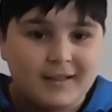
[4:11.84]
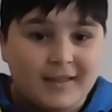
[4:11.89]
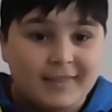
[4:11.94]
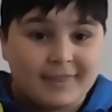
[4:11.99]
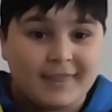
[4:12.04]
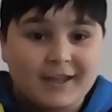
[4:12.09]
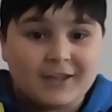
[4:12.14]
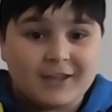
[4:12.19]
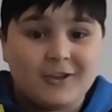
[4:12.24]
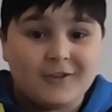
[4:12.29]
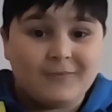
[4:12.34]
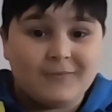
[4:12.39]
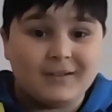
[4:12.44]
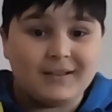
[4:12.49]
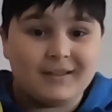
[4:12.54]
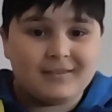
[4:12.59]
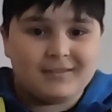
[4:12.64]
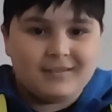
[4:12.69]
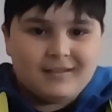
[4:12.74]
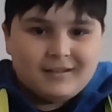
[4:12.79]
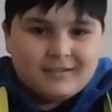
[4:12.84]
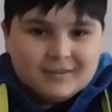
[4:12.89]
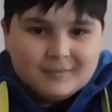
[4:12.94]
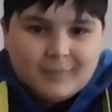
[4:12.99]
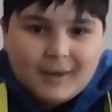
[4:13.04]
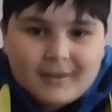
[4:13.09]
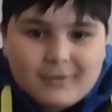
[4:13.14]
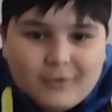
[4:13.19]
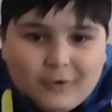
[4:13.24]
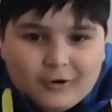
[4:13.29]
Thank you for listening to
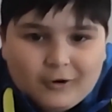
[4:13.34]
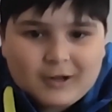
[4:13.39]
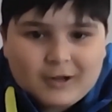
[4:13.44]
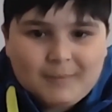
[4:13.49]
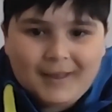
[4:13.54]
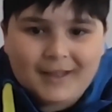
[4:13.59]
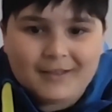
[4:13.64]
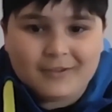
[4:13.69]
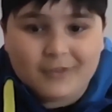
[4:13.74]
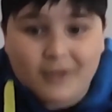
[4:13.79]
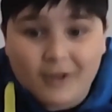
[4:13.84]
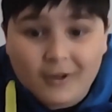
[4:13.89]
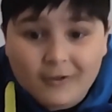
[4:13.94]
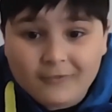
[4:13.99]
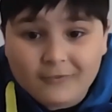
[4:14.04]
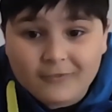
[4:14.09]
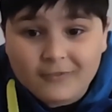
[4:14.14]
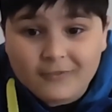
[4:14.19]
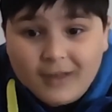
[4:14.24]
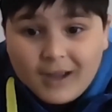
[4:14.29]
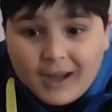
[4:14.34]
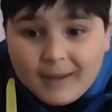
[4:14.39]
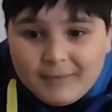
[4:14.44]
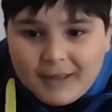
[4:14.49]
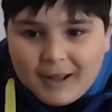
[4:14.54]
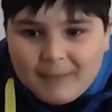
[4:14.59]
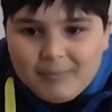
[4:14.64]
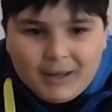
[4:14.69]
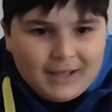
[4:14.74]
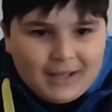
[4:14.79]
my talk about Nerf. I'm
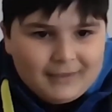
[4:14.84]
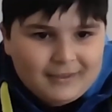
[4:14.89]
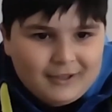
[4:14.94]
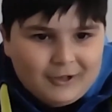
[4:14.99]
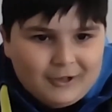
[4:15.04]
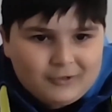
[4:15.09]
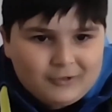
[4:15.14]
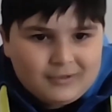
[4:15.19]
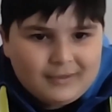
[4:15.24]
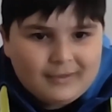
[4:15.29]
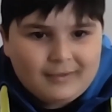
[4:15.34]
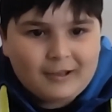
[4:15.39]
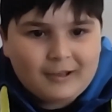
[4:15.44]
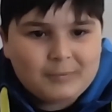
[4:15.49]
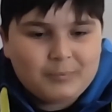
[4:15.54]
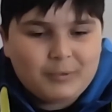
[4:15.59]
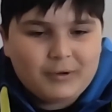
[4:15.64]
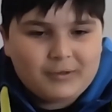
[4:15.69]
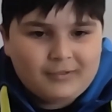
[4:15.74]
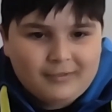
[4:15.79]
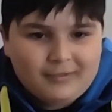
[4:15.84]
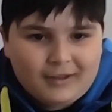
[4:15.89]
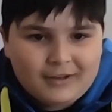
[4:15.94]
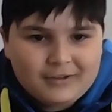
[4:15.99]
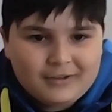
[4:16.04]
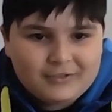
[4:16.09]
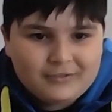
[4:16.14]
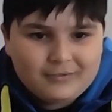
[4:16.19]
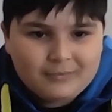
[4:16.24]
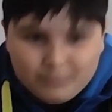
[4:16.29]
now passing on to the next
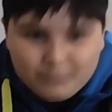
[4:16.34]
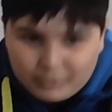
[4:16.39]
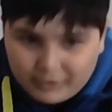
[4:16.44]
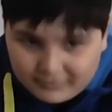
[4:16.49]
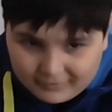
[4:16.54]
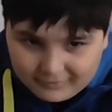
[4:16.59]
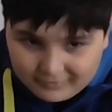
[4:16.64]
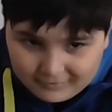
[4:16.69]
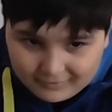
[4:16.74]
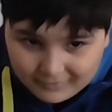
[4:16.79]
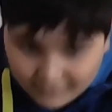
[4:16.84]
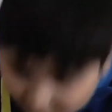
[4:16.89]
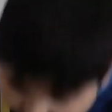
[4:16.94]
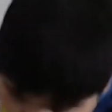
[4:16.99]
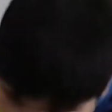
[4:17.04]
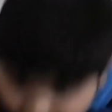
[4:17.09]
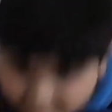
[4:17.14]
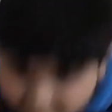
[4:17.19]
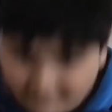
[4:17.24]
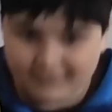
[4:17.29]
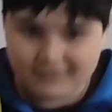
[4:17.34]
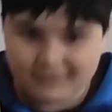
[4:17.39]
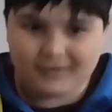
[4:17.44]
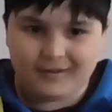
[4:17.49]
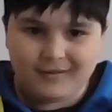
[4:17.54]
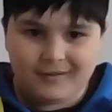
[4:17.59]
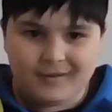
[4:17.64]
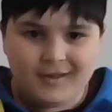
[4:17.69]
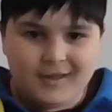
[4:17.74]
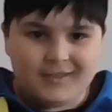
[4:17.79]
presenter.
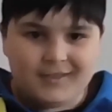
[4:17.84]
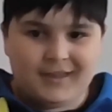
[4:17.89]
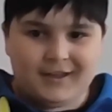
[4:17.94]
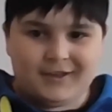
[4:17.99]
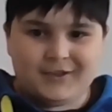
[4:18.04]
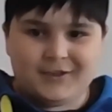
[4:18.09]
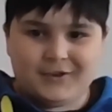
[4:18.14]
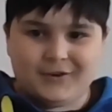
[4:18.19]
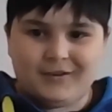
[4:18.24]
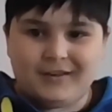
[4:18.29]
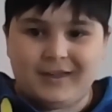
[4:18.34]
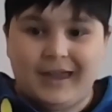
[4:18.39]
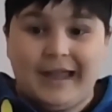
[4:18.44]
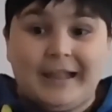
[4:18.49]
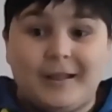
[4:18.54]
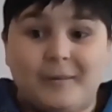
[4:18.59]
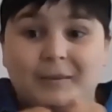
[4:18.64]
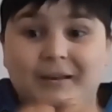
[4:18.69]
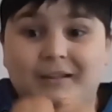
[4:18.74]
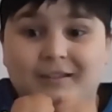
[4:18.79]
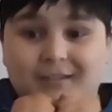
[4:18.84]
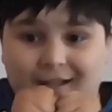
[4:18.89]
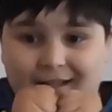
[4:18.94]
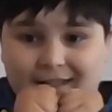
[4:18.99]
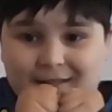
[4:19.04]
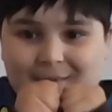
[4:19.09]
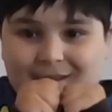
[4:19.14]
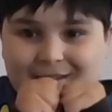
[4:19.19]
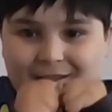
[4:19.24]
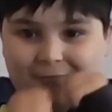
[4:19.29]
Thank you, and I'm excited
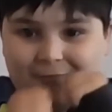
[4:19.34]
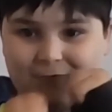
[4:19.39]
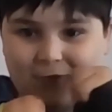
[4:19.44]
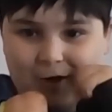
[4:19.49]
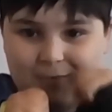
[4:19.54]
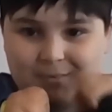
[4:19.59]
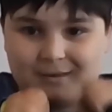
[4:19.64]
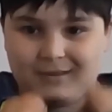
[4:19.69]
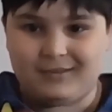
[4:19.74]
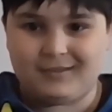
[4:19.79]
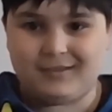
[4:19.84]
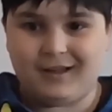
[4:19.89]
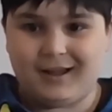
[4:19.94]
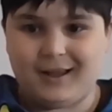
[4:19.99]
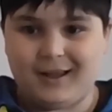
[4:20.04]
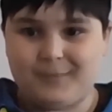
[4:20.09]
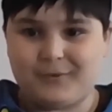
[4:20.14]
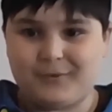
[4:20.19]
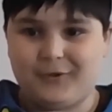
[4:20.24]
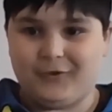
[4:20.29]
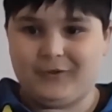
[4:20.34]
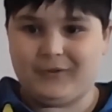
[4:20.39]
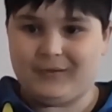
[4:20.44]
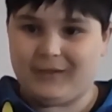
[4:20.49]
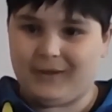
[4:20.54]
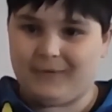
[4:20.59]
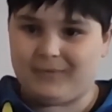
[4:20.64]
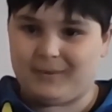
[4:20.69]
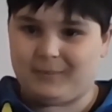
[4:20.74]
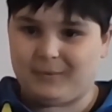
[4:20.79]
about the Furbys. I absolutely
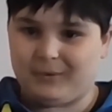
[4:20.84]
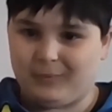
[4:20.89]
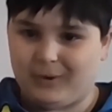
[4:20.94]
love them as